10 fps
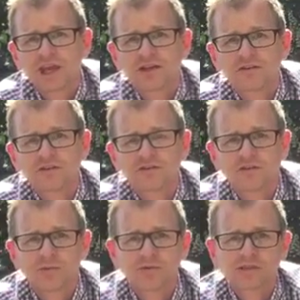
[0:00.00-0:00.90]
years
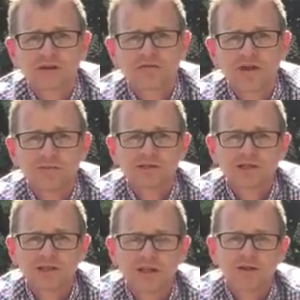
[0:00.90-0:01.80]
supporting families
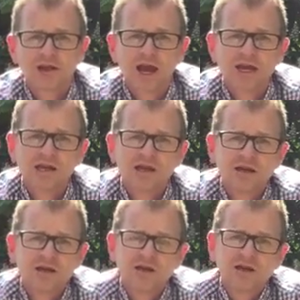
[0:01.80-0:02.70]
in the UK,
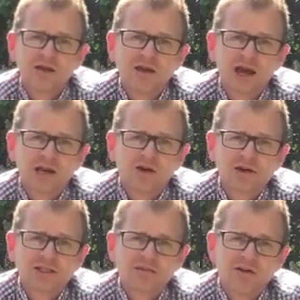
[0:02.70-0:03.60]
and
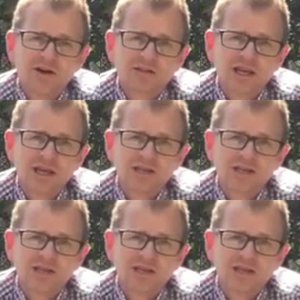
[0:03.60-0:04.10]
ID Verdi